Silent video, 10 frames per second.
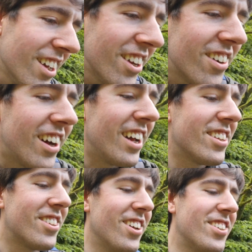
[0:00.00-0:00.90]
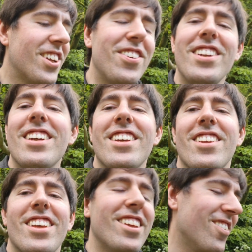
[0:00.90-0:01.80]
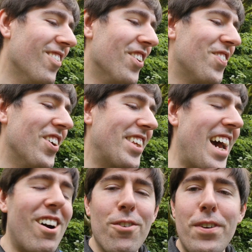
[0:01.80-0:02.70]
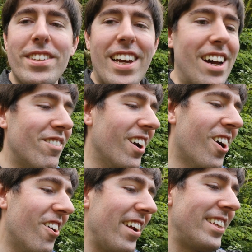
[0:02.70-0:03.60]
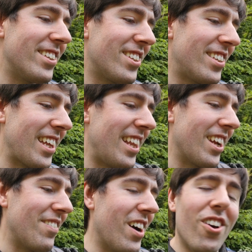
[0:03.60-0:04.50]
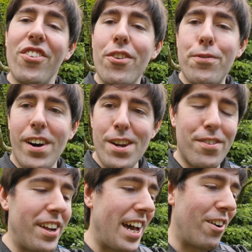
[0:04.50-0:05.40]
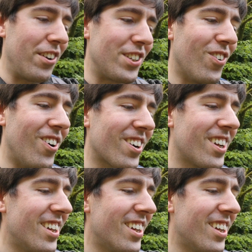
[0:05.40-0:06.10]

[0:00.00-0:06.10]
Right, so Sophie wants to point out how unfit I am. My heart rate is setting at about 105 right now on this walk.